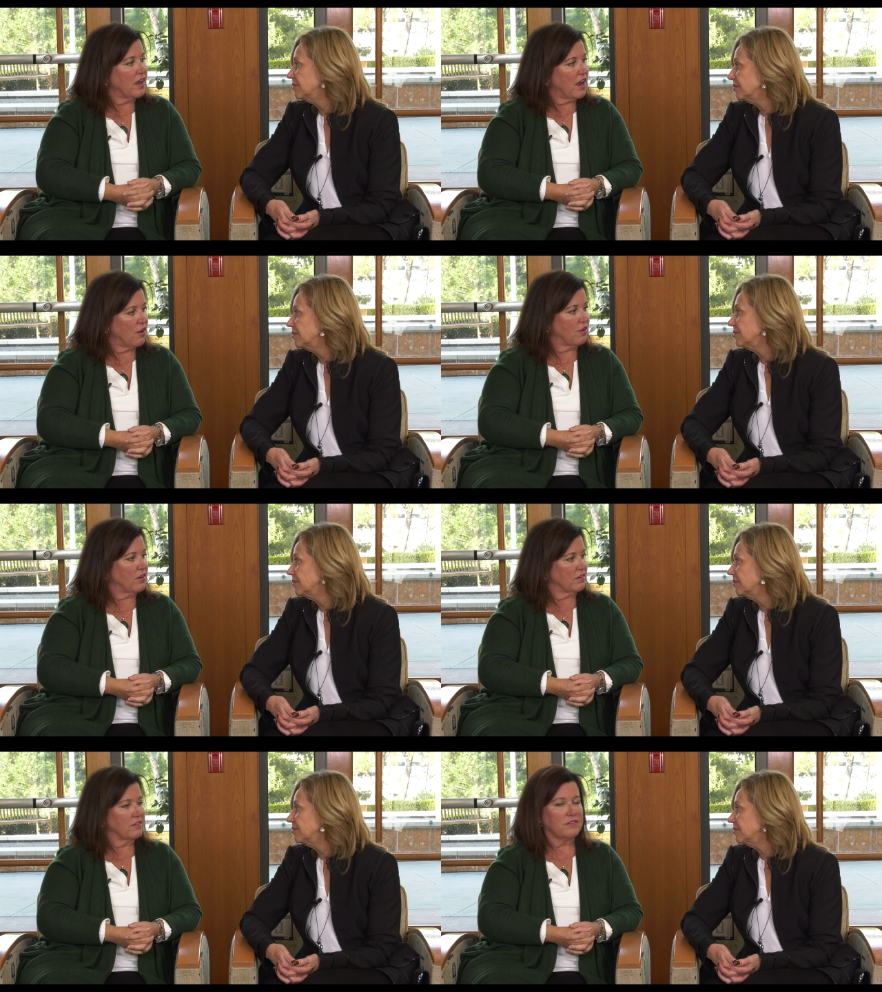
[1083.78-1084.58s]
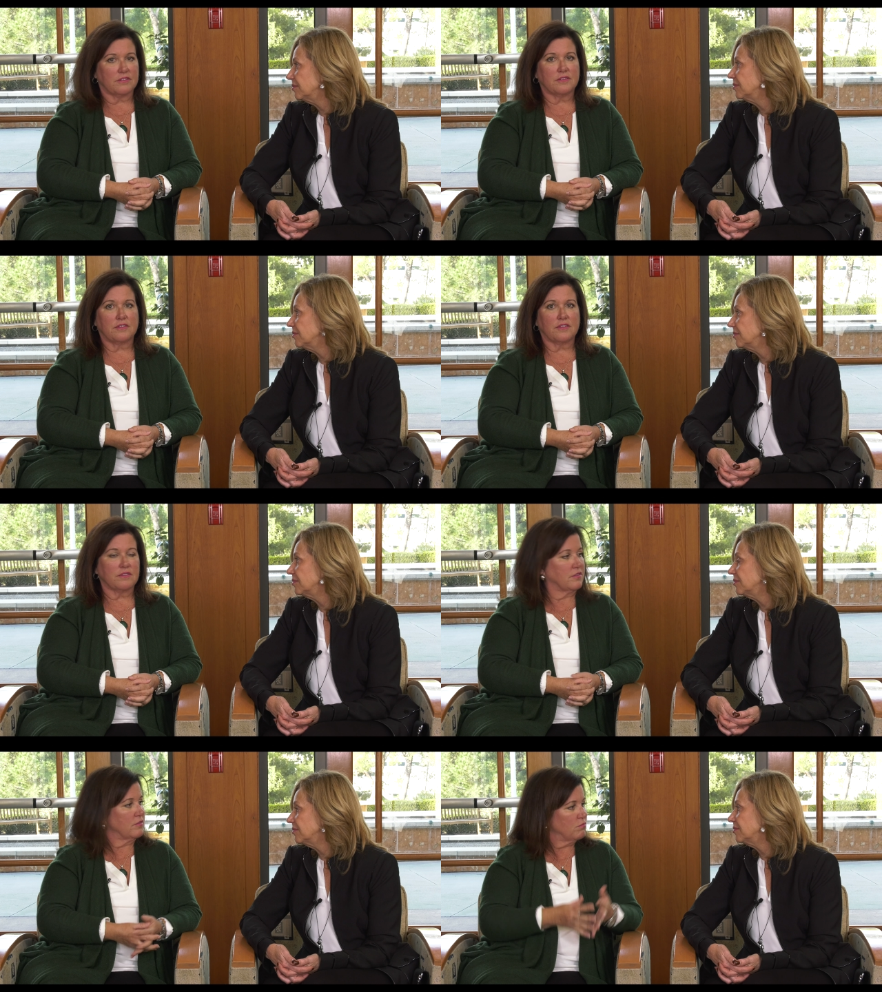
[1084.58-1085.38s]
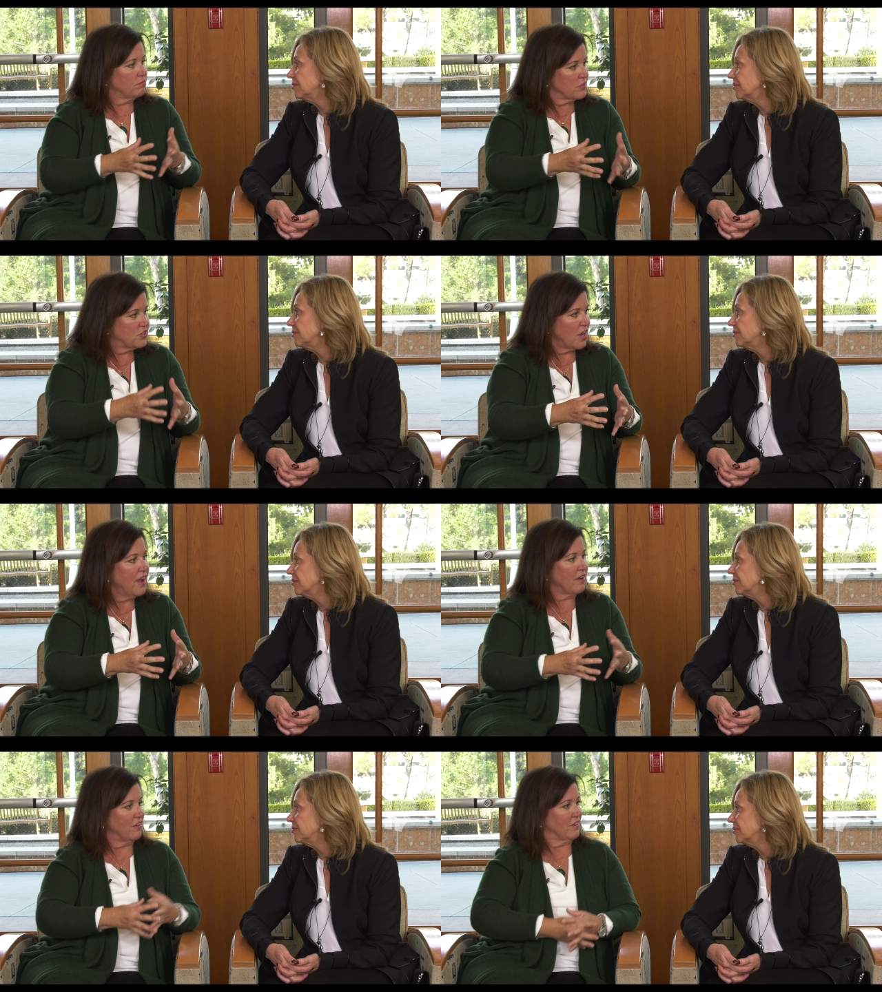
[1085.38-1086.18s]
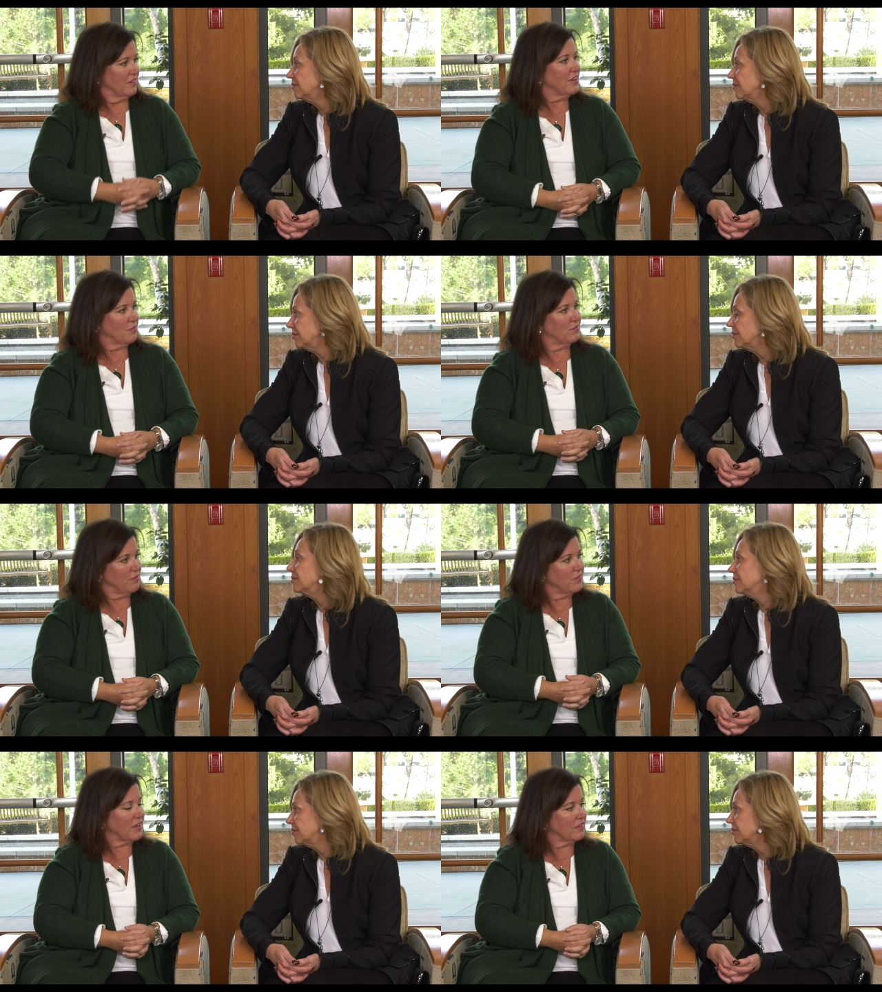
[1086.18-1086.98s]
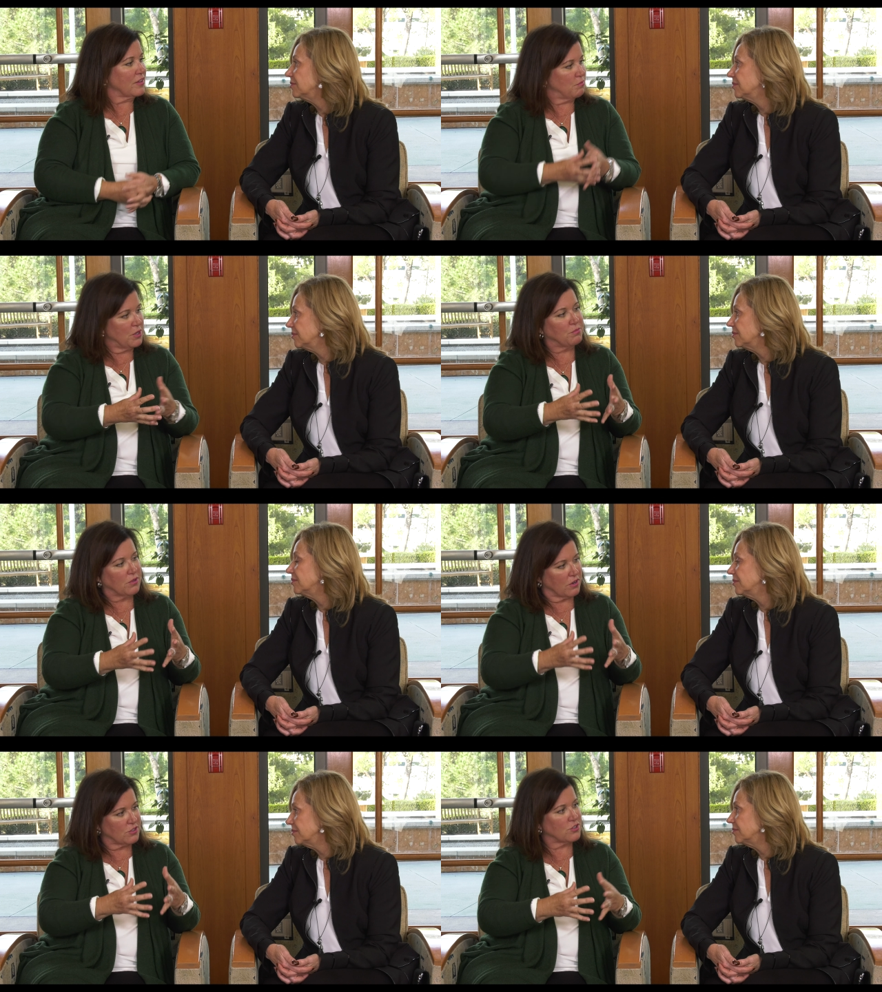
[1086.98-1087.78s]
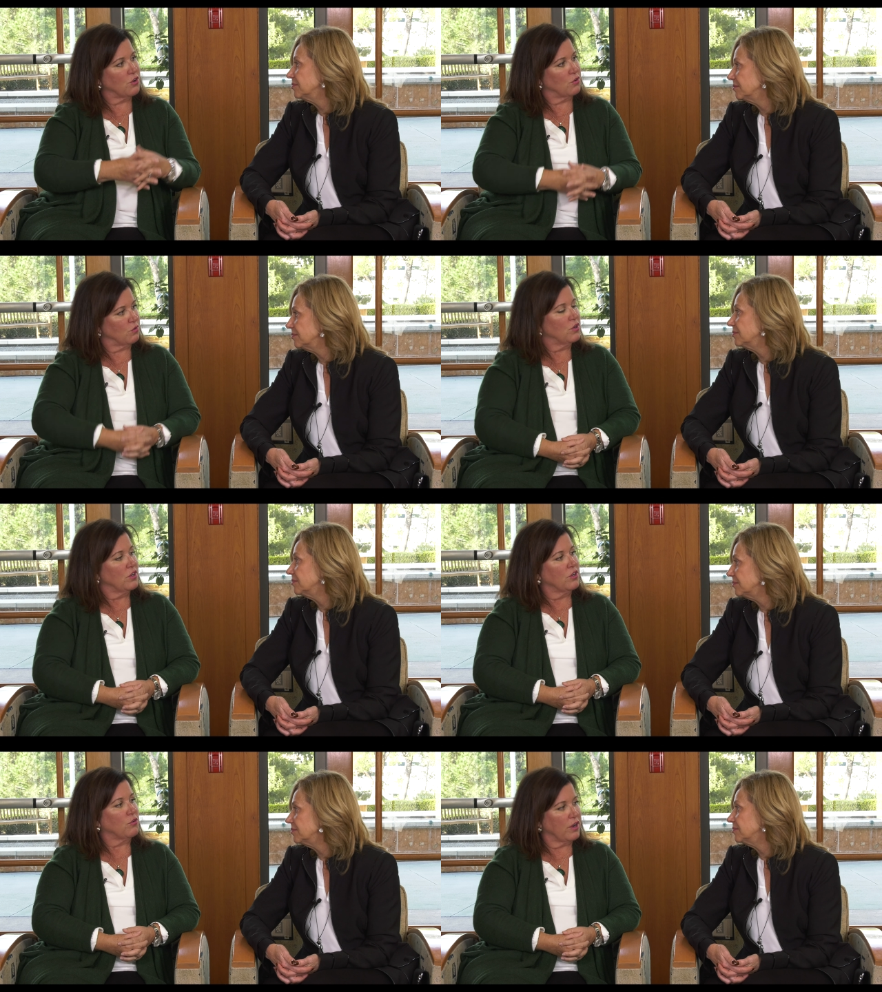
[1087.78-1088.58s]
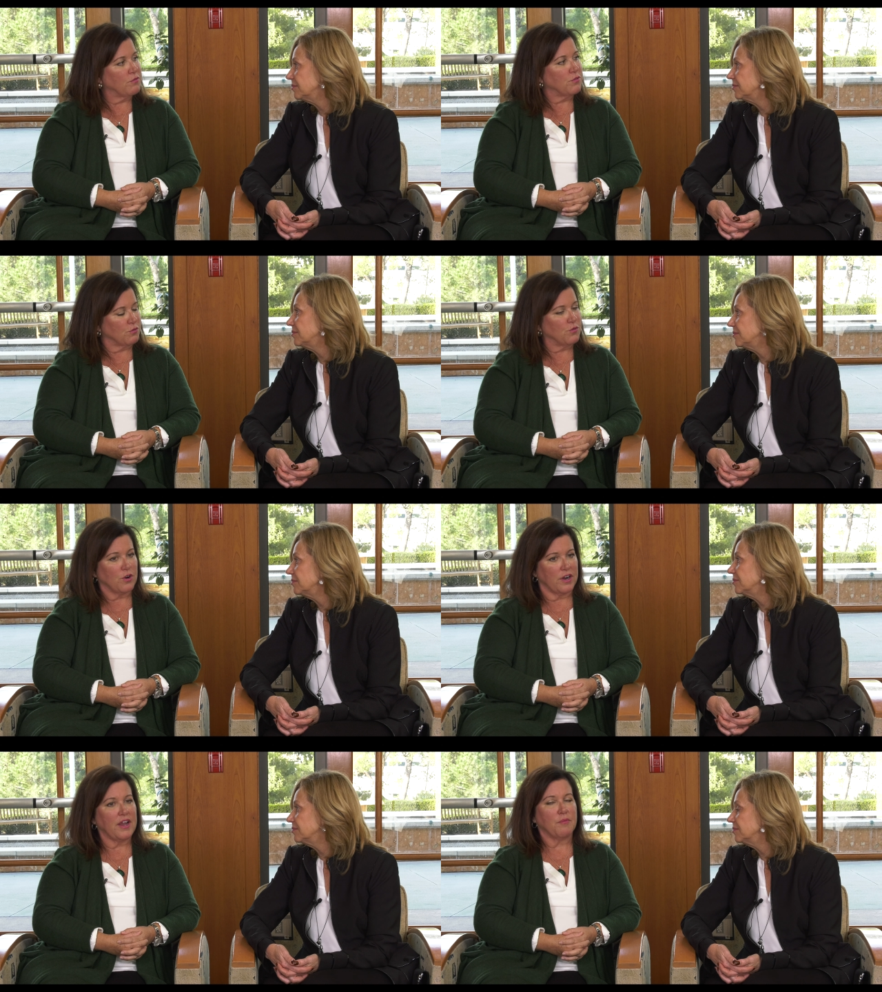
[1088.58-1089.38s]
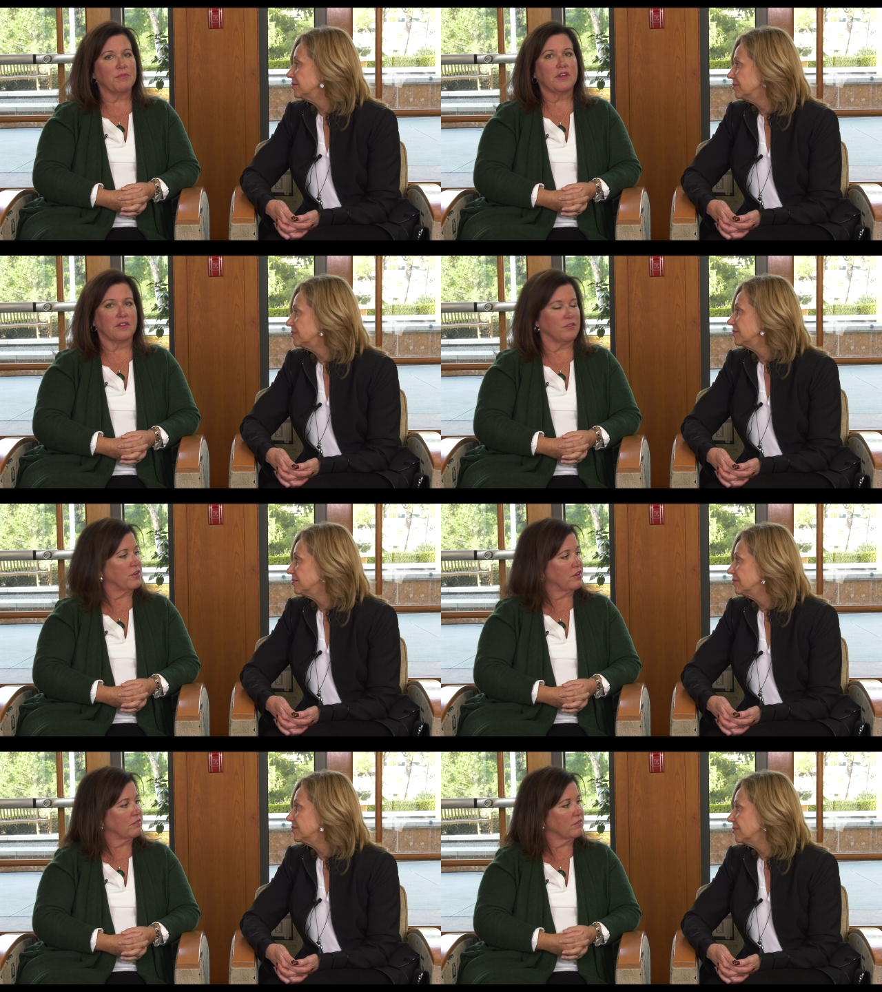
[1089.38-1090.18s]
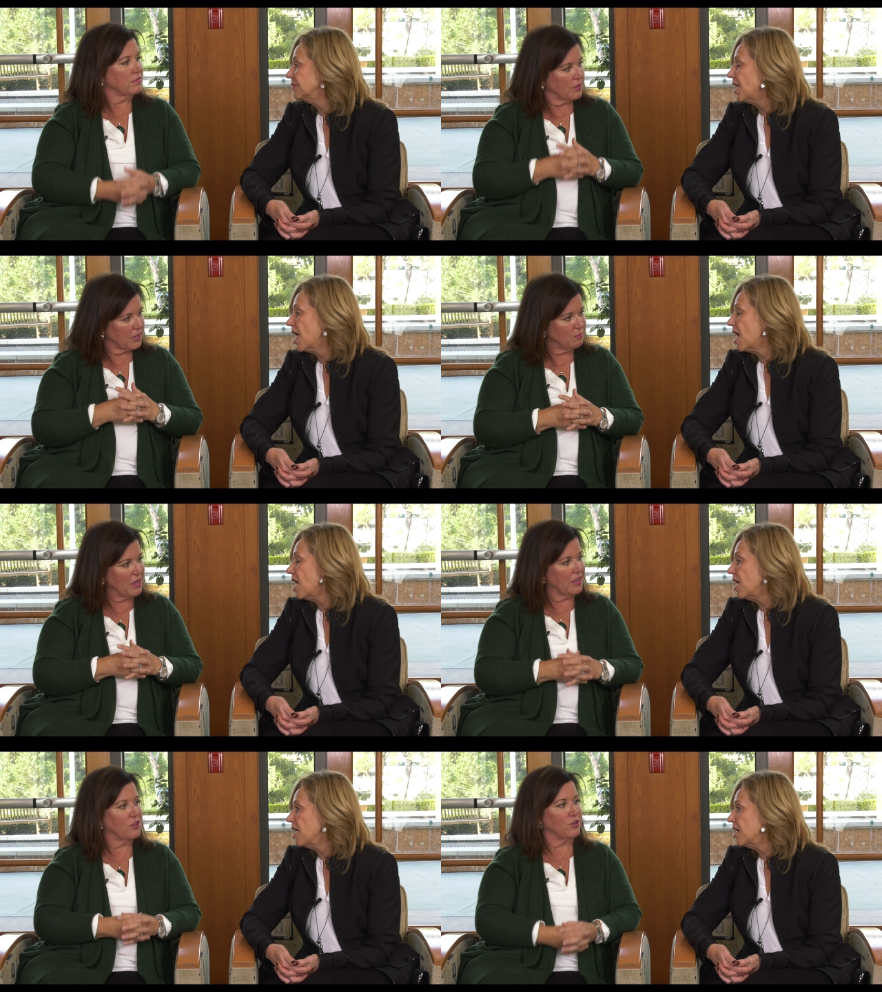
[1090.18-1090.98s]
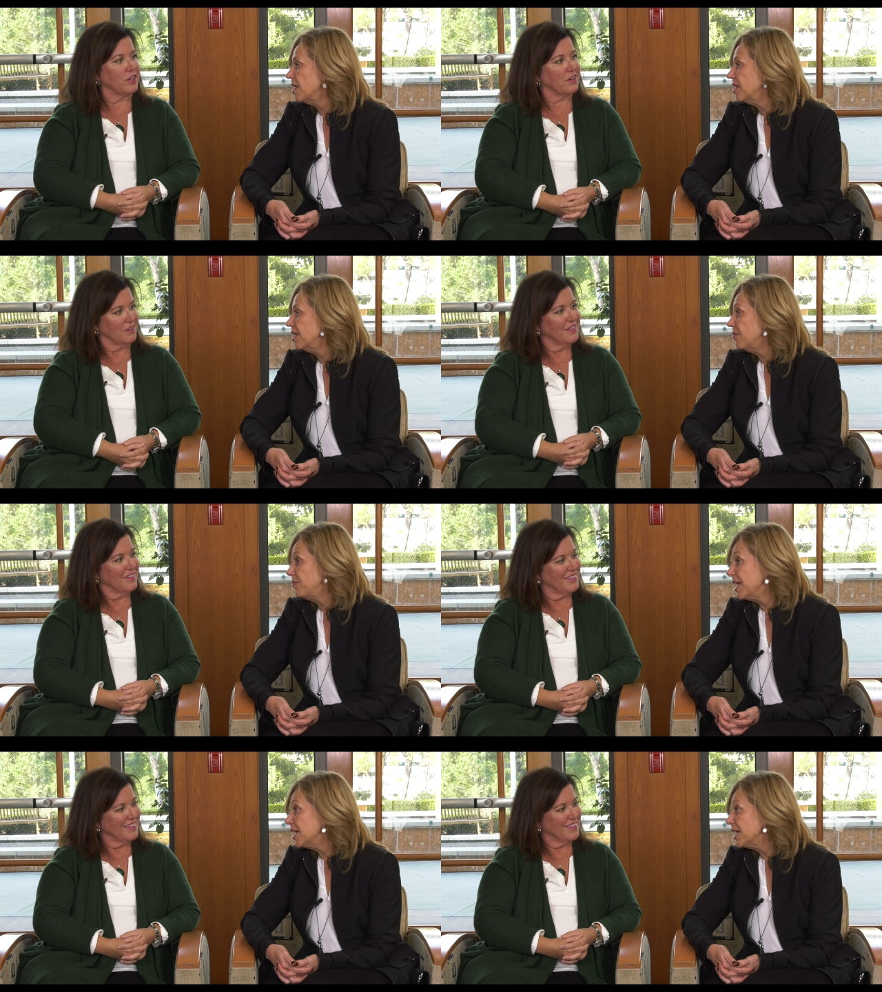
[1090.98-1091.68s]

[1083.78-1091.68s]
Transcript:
Speaker 1: our style of living that people are so grateful for and happy to live here, me included. Me